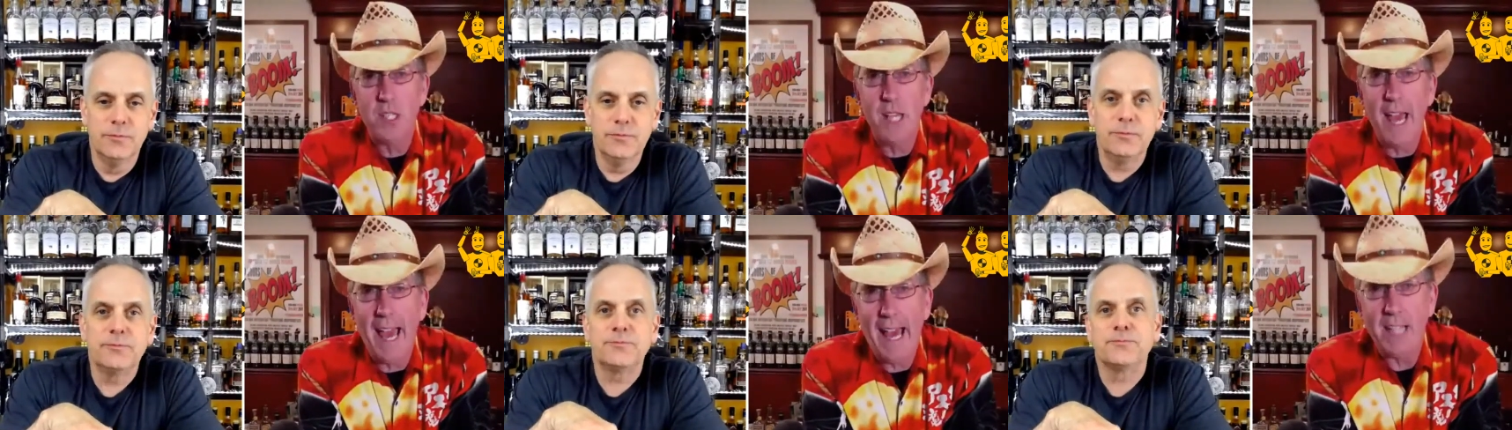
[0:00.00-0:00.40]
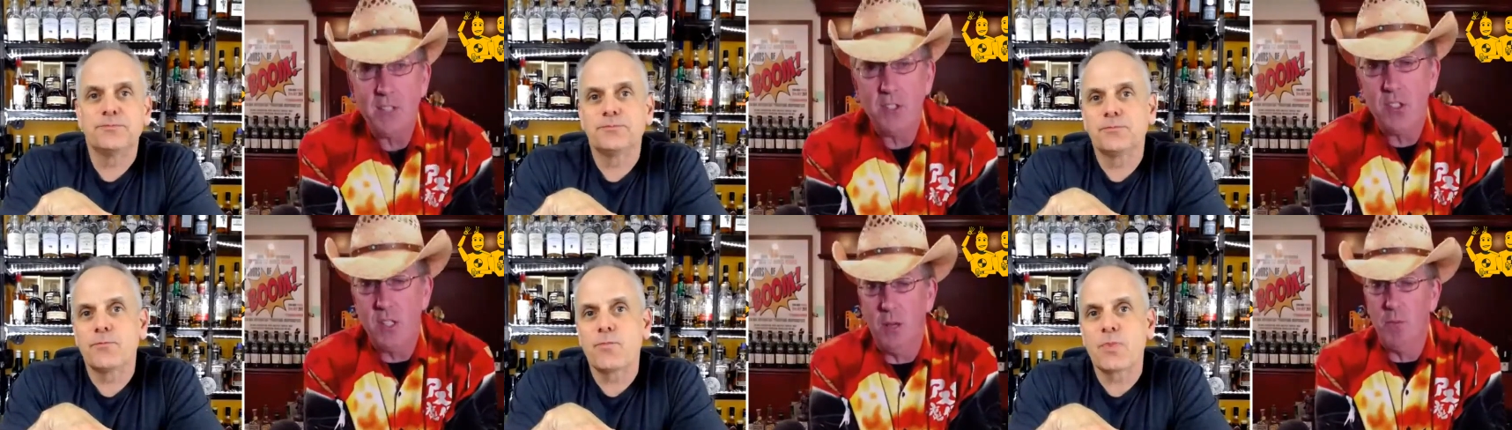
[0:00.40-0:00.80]

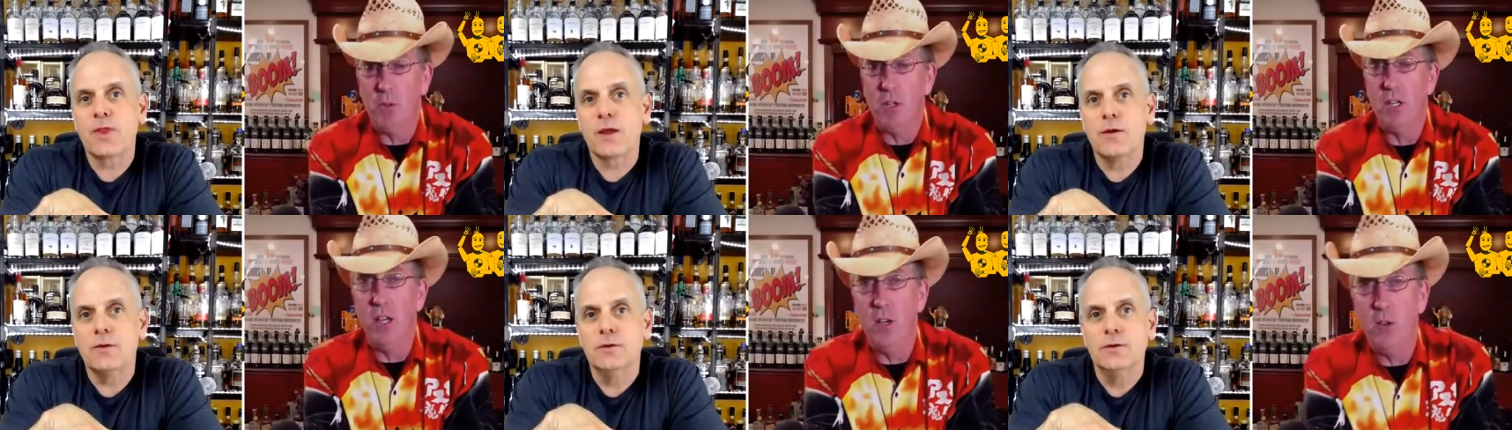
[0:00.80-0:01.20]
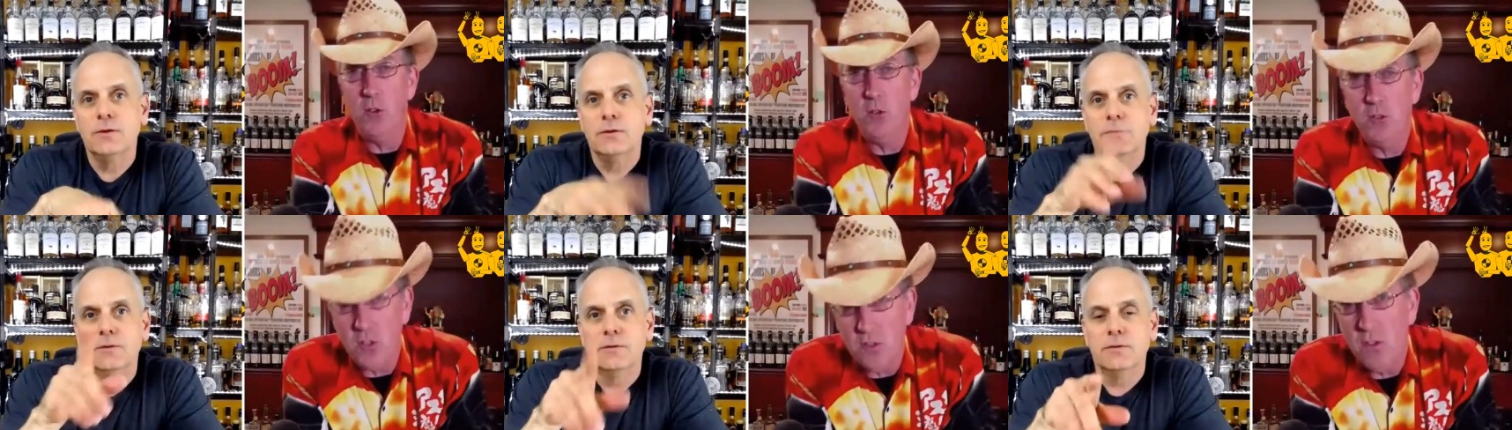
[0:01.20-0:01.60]
Speaker 1: attached. Someone
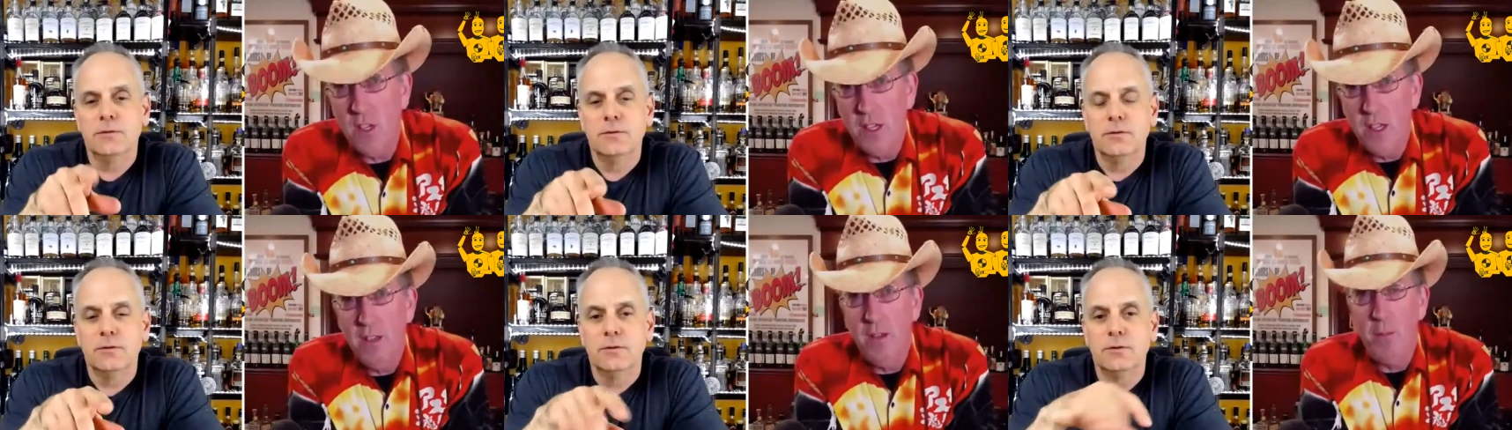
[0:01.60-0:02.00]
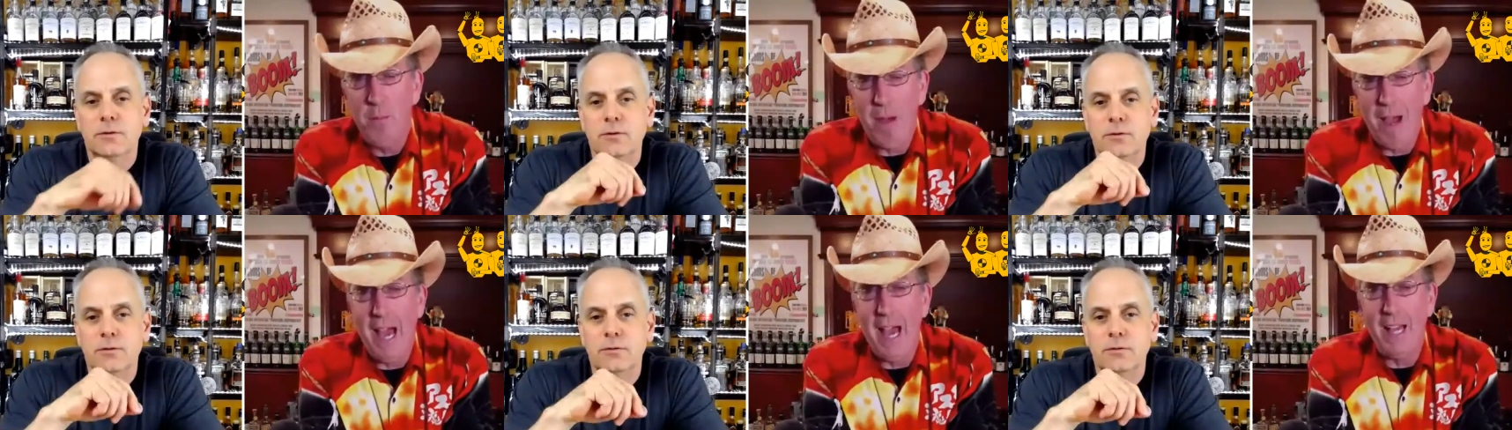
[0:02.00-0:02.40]
knows
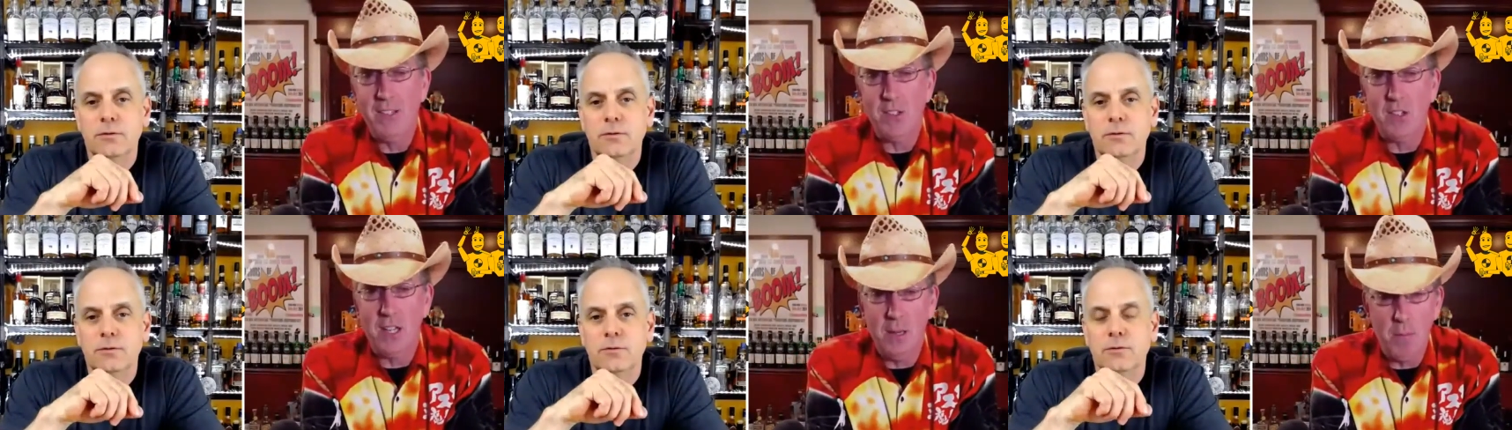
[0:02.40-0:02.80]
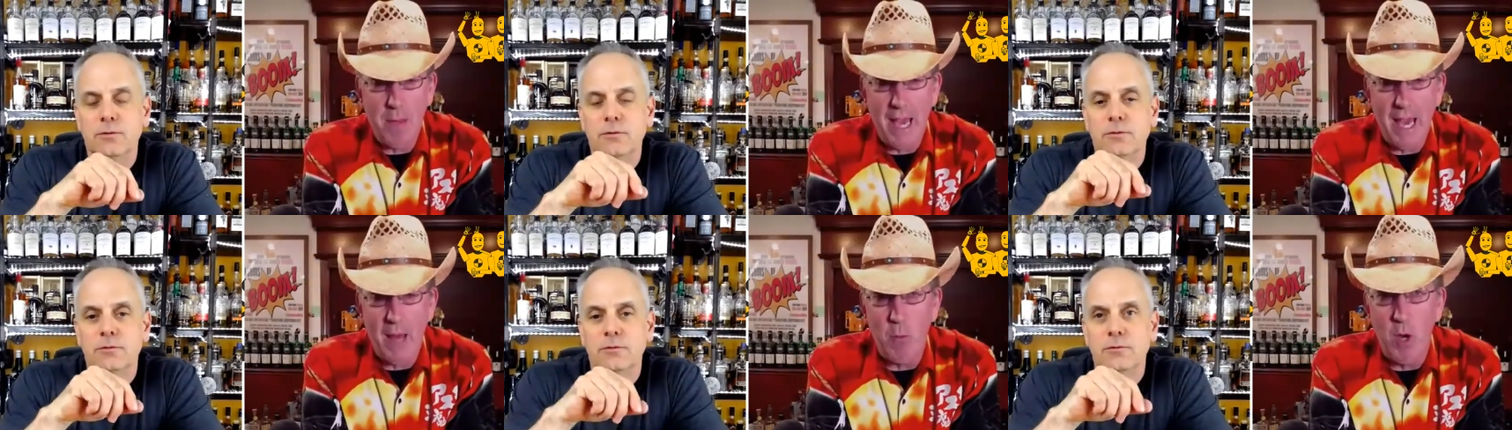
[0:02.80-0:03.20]
my eyes are getting
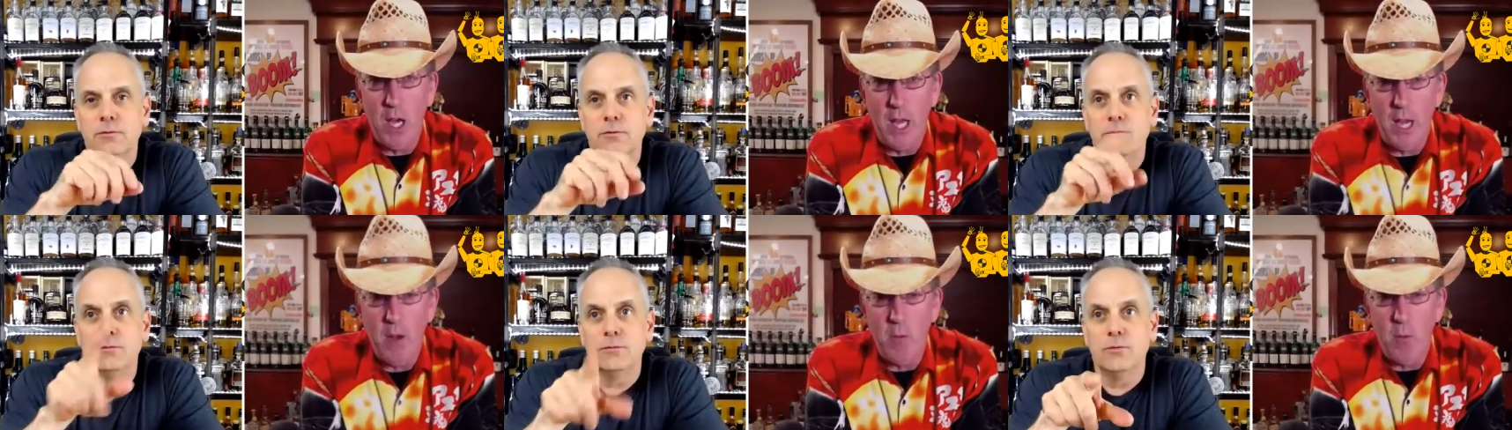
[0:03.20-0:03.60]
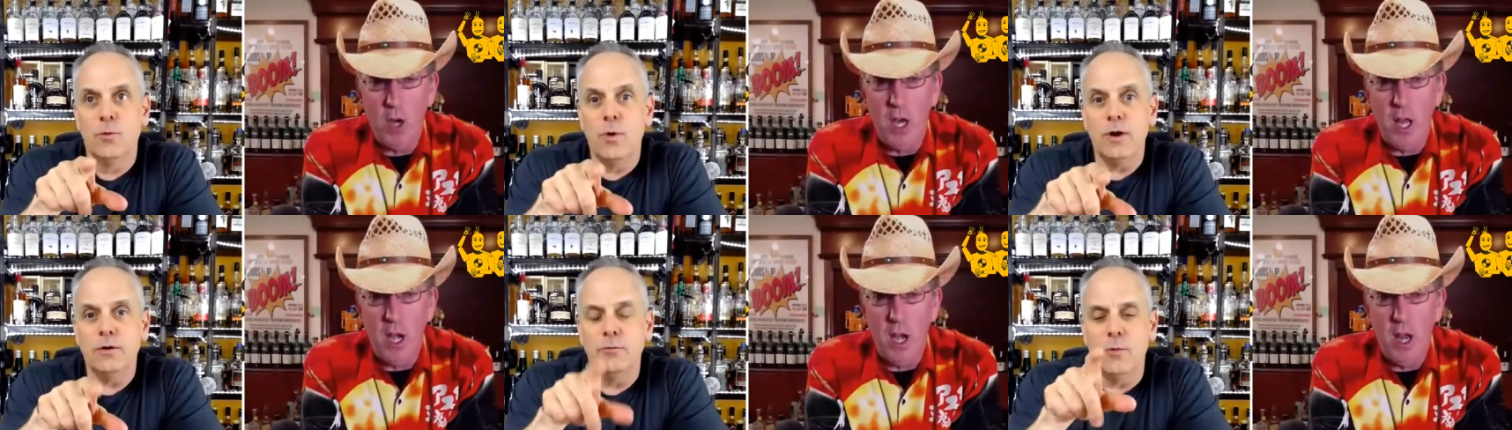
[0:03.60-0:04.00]
bad. What? what, what?
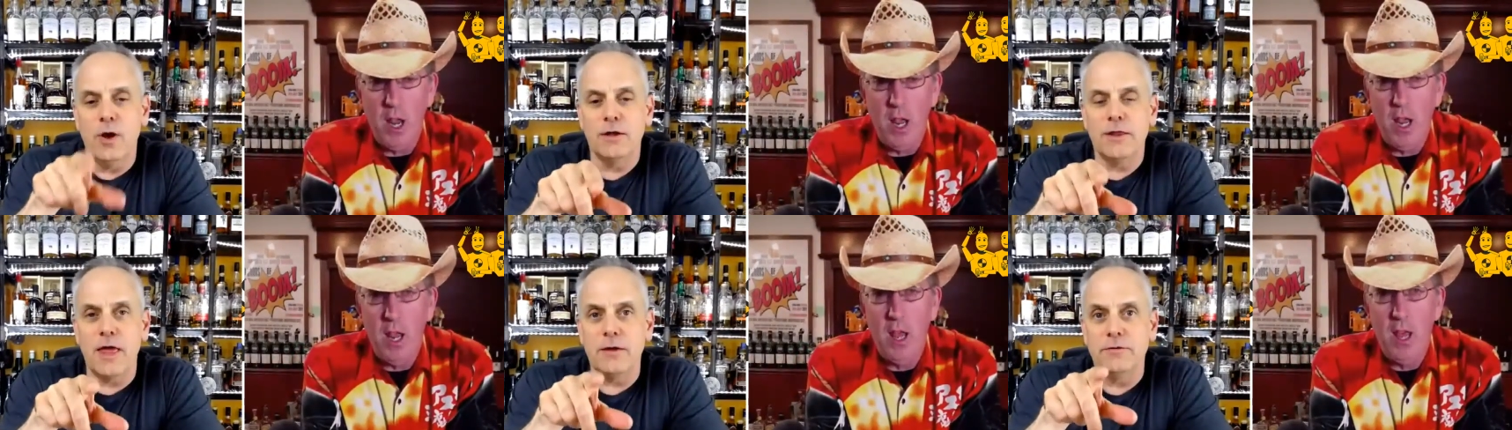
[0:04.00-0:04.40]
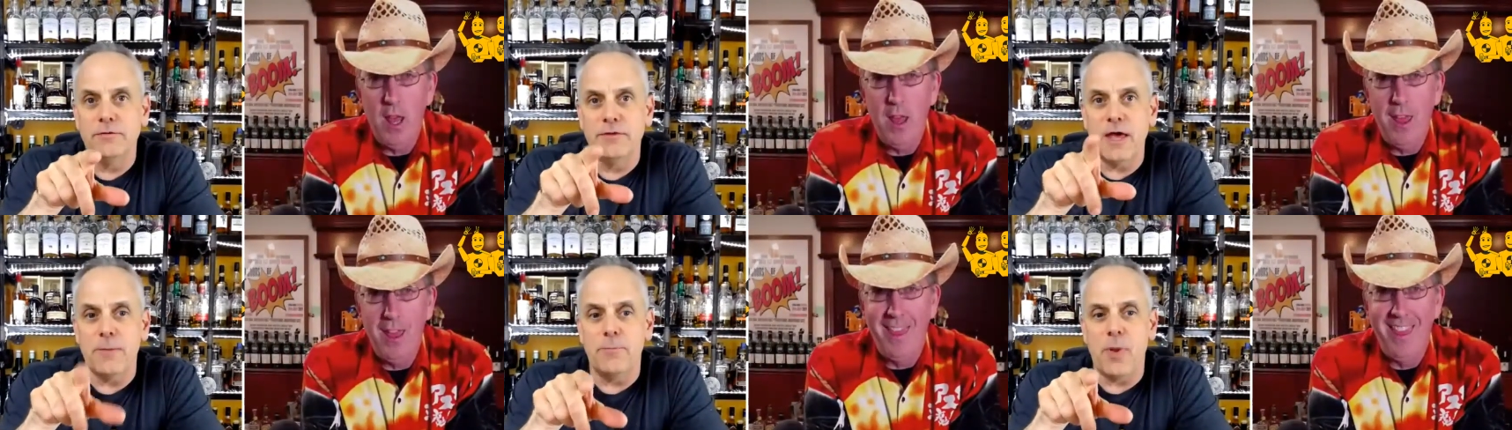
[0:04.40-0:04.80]
Well, that,
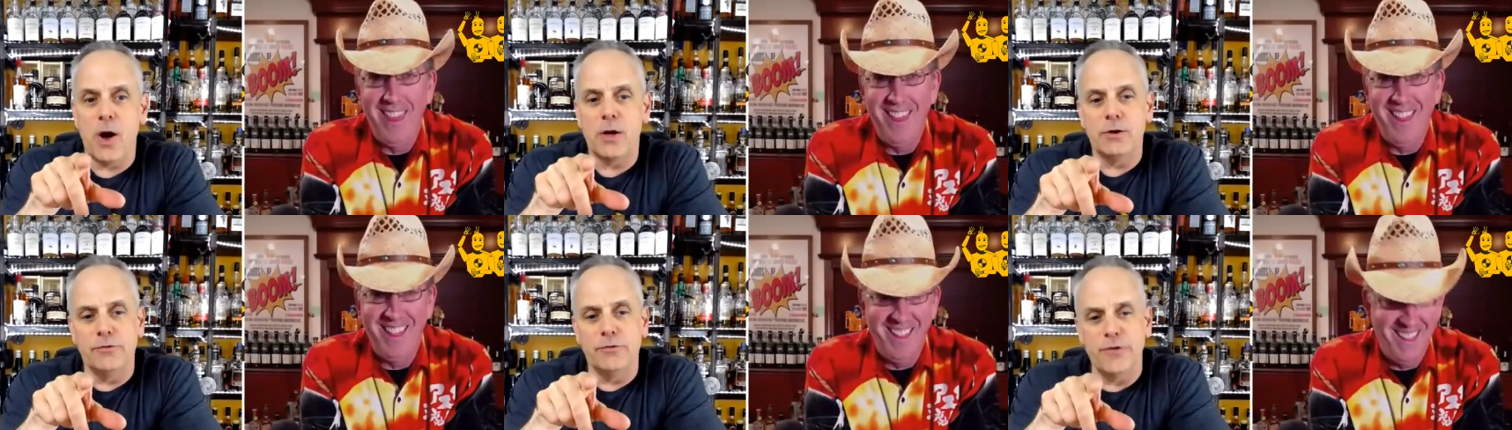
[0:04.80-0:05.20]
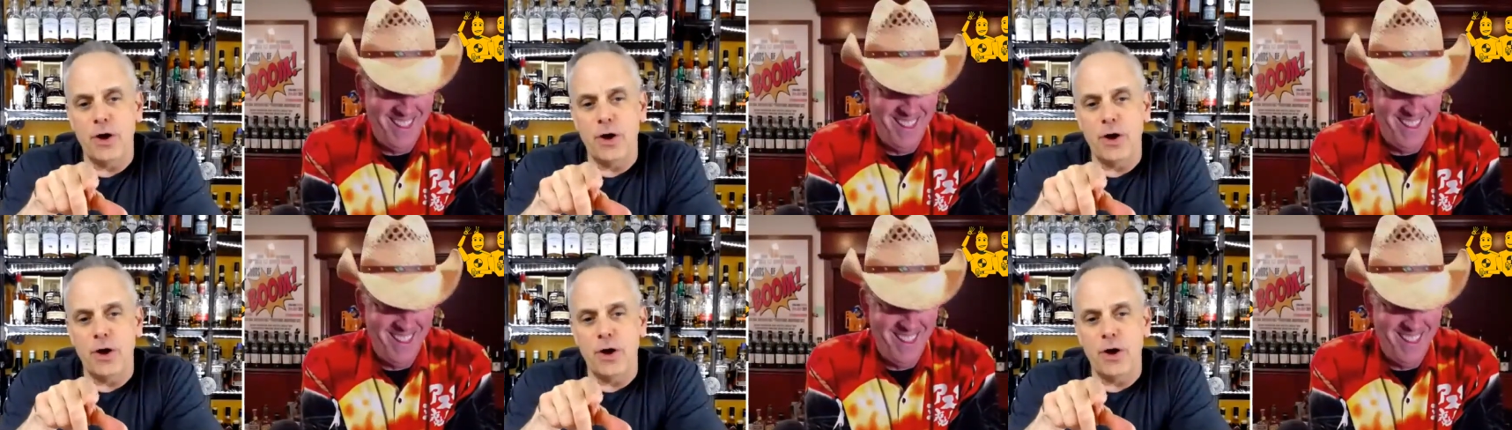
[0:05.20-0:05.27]
Speaker 2: that bottle, though, I